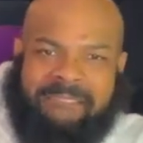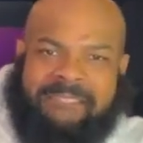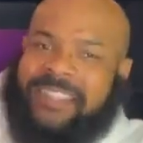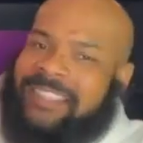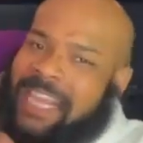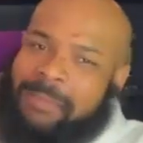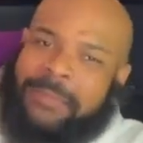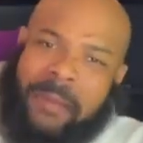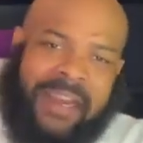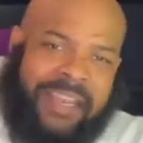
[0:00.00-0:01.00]
Your team is
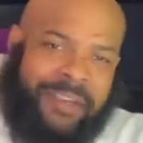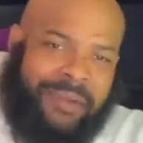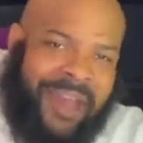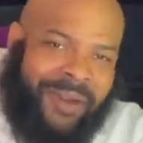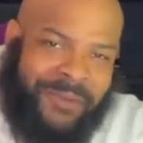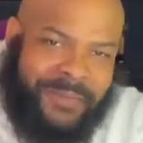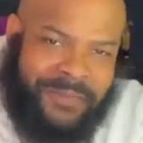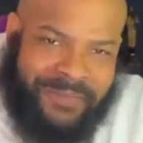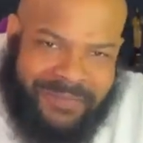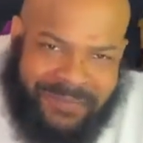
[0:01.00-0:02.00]
bigger than you know.
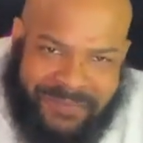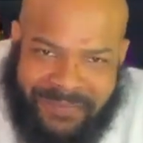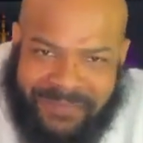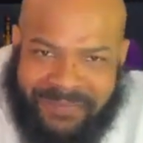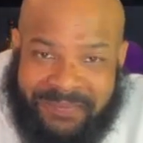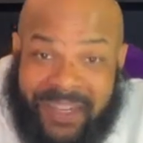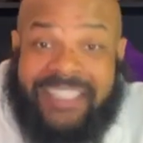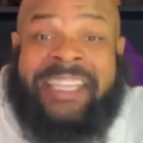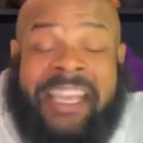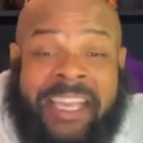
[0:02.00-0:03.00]
Your
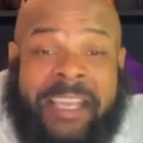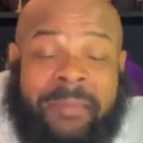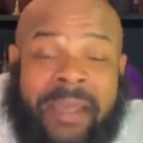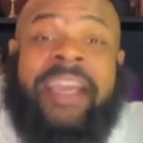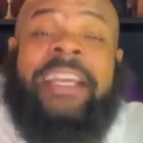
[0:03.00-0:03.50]
team